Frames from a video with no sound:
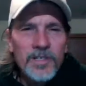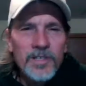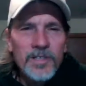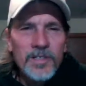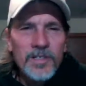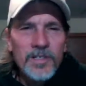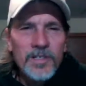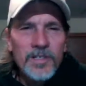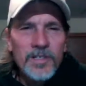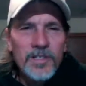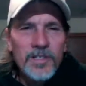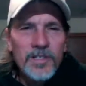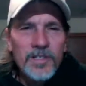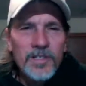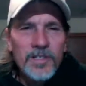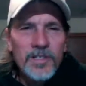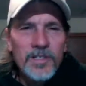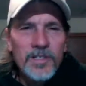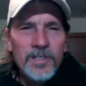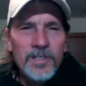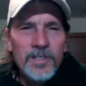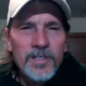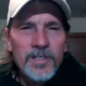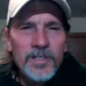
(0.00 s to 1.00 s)
some
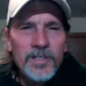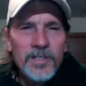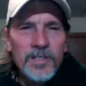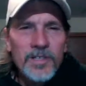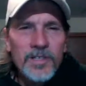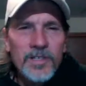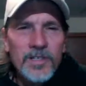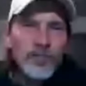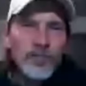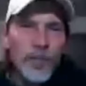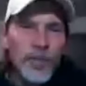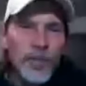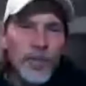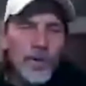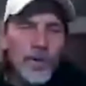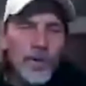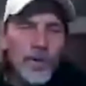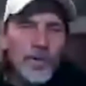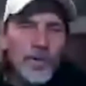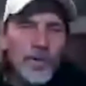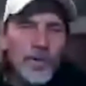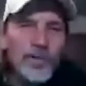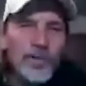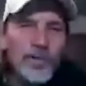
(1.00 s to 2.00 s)
throwers and
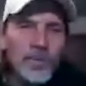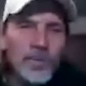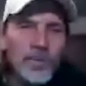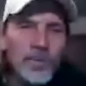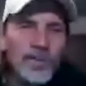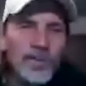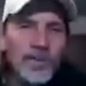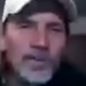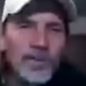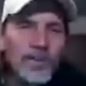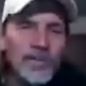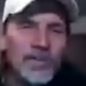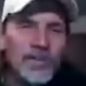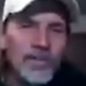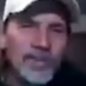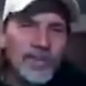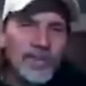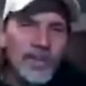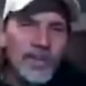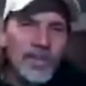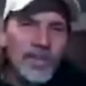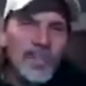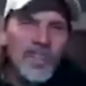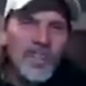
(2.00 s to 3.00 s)
jumpers, and
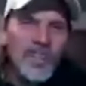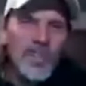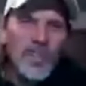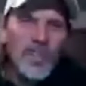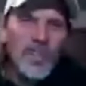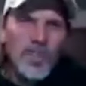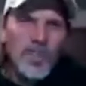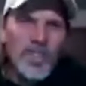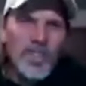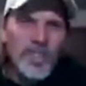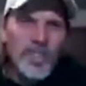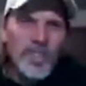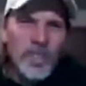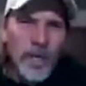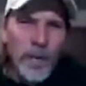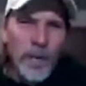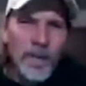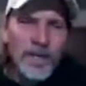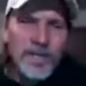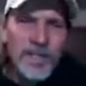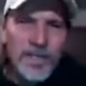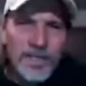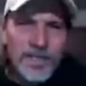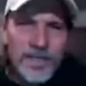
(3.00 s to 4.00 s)
couldn't really jump
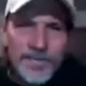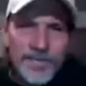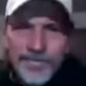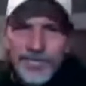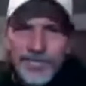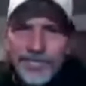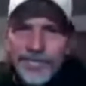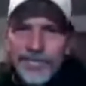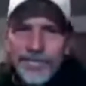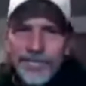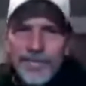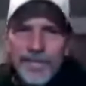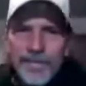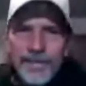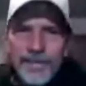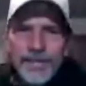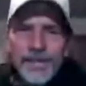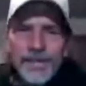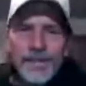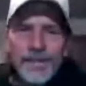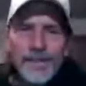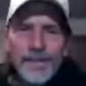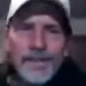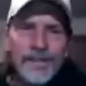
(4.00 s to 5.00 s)
much because,
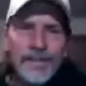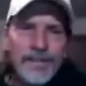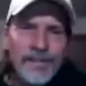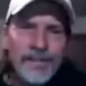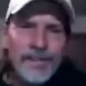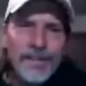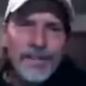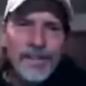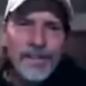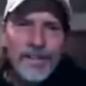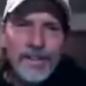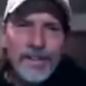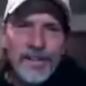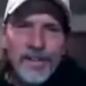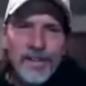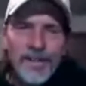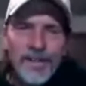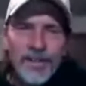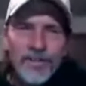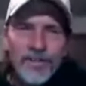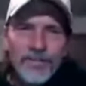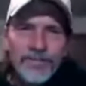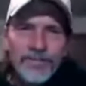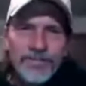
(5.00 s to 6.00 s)

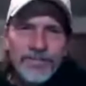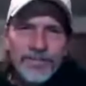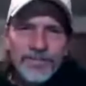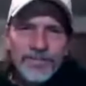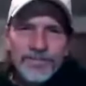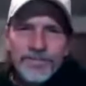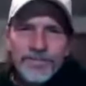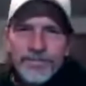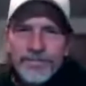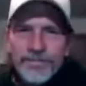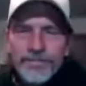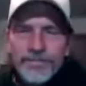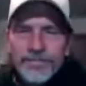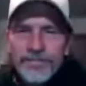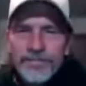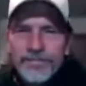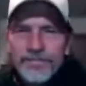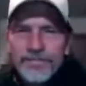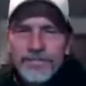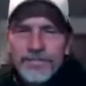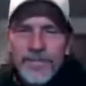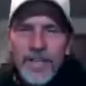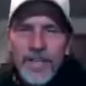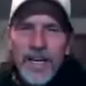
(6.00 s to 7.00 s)
yeah,
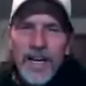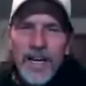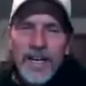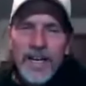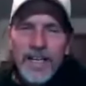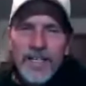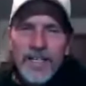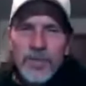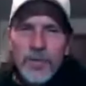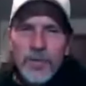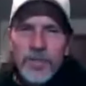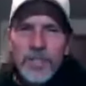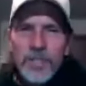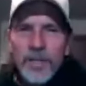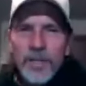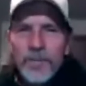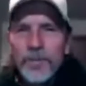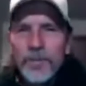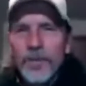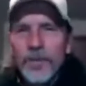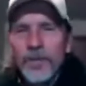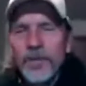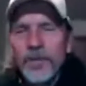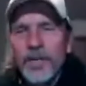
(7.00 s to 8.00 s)
I guess we
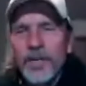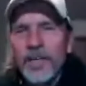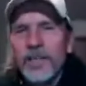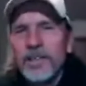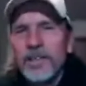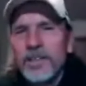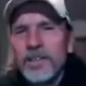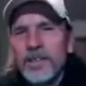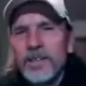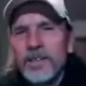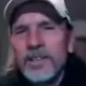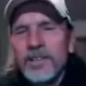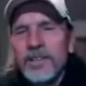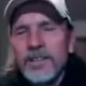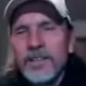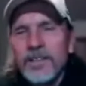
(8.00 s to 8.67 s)
jumped okay.